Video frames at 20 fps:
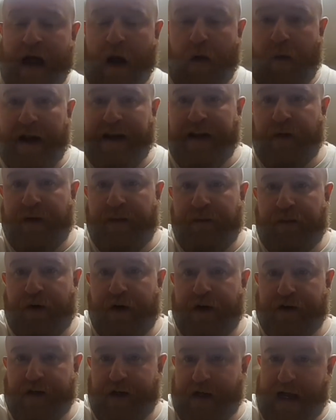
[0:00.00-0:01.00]
Now, when you're in
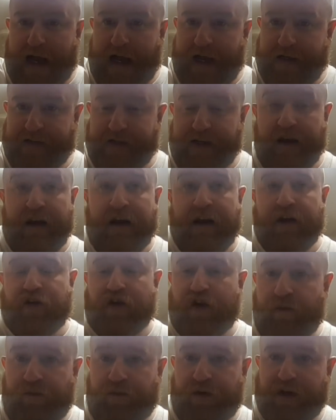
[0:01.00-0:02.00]
prison, guys,
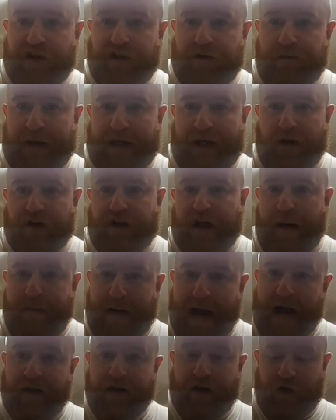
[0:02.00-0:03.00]
some prison meals are
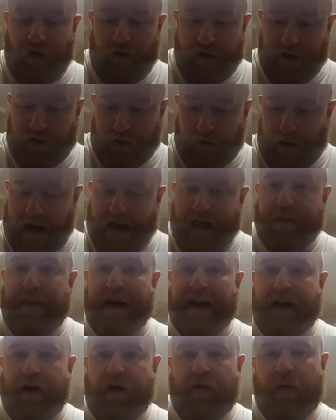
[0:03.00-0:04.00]
better than others, right?
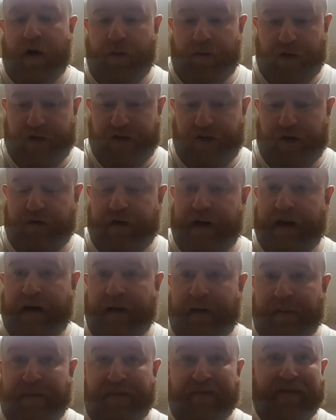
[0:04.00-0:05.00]
Depending on what prison you're
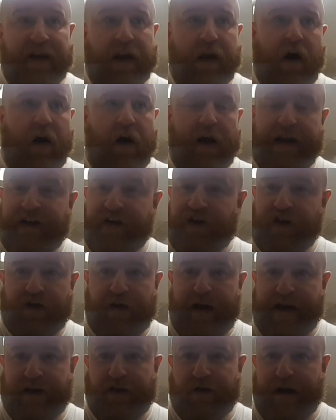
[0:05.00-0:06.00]
in. In
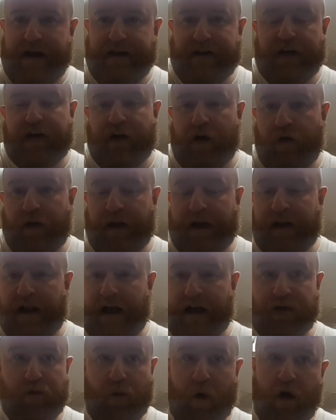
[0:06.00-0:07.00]
strange ways, I can only
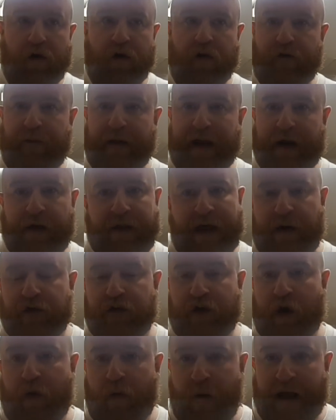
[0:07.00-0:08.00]
class one good meal, and that
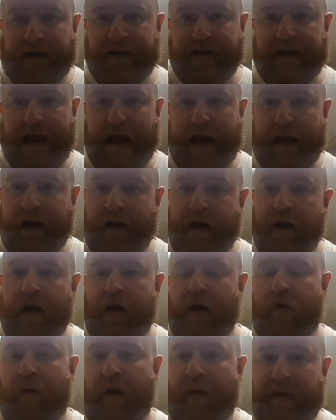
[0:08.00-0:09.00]
was on a Wednesday
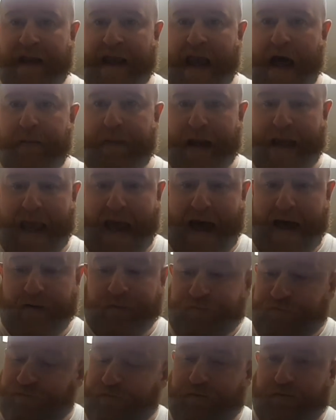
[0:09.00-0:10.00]
when we get a
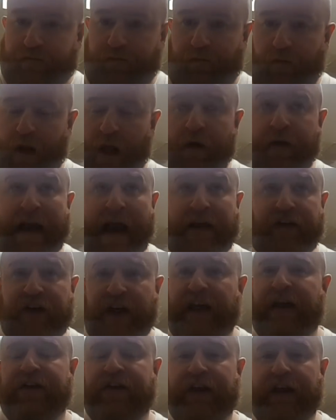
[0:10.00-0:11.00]
baguette. I get a
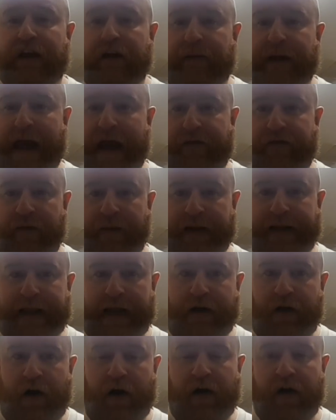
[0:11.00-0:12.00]
chicken tikka baguette for me
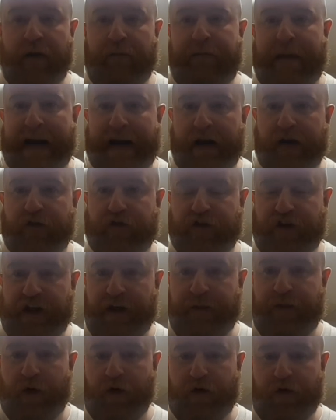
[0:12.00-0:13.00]
dinner, bag of
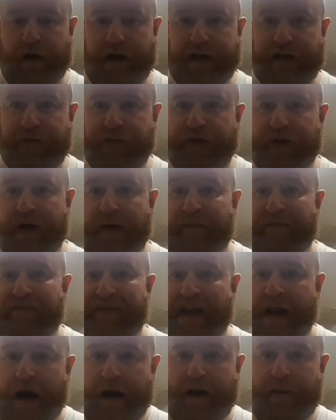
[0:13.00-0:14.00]
Seabrook crisps,
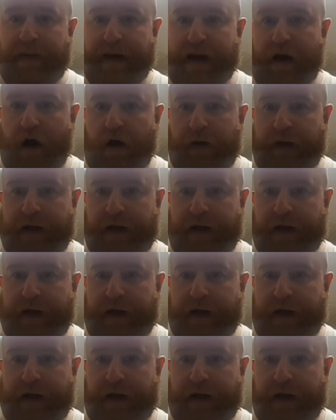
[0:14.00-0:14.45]
and a big